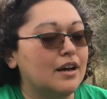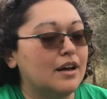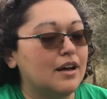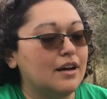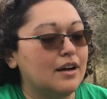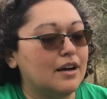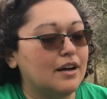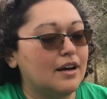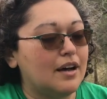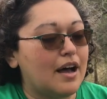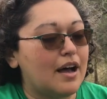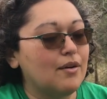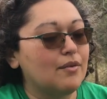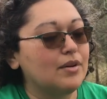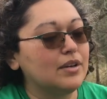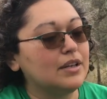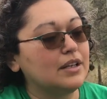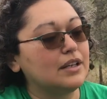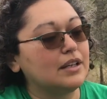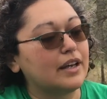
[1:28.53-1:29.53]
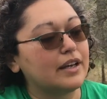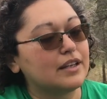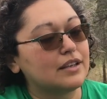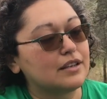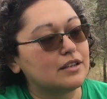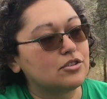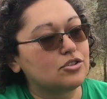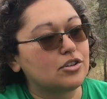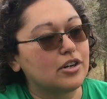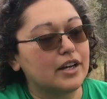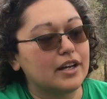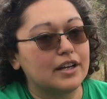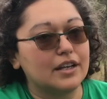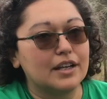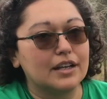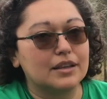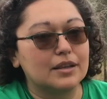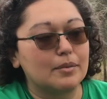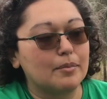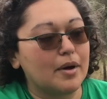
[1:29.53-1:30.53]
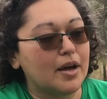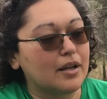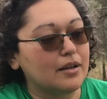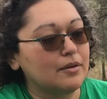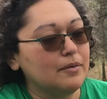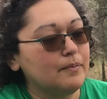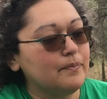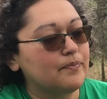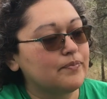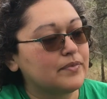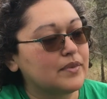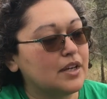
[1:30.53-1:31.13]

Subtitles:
I really like the tread at the bottom.